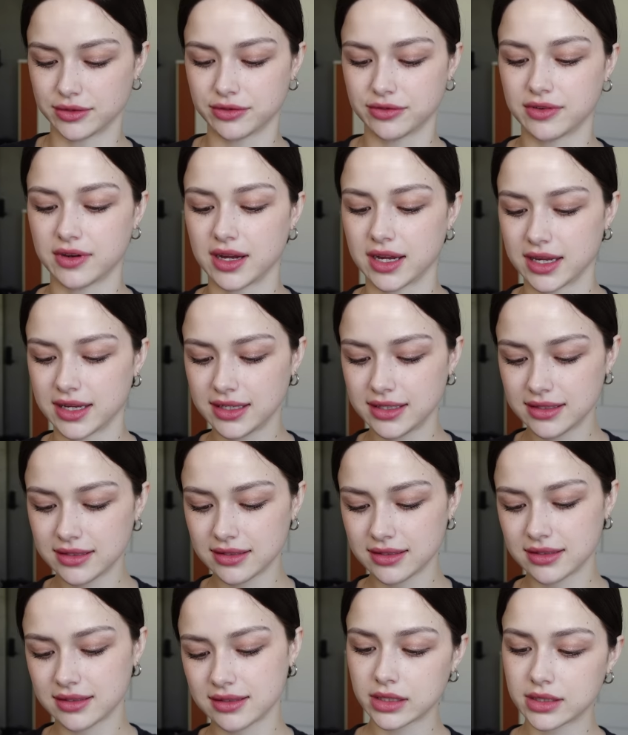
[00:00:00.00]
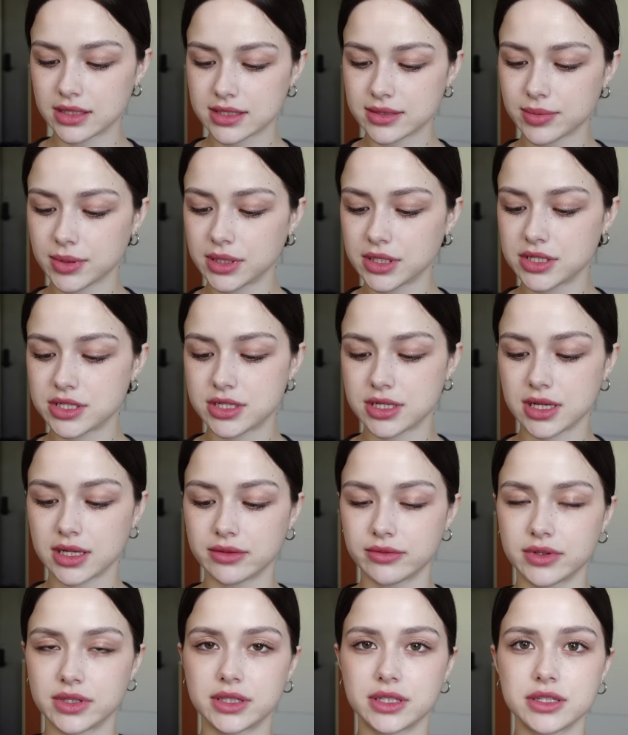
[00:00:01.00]
find. This one in shade
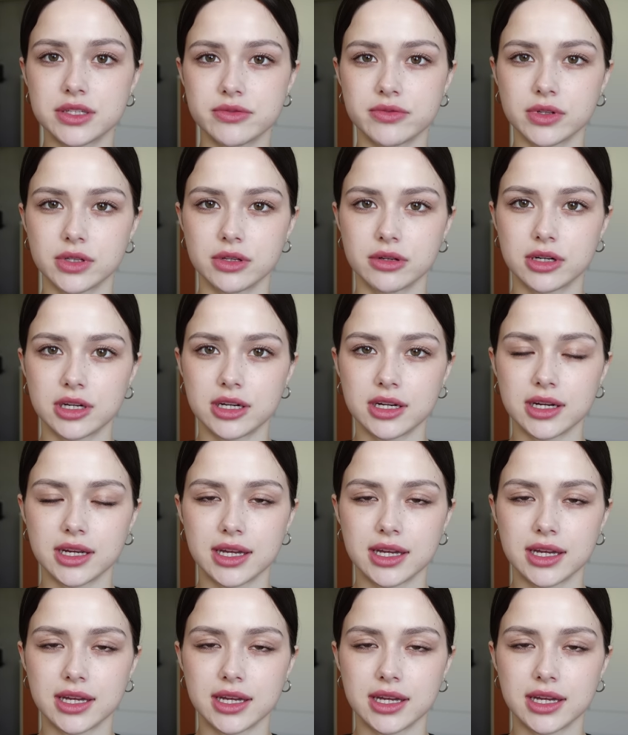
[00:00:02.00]
Vintage Velour,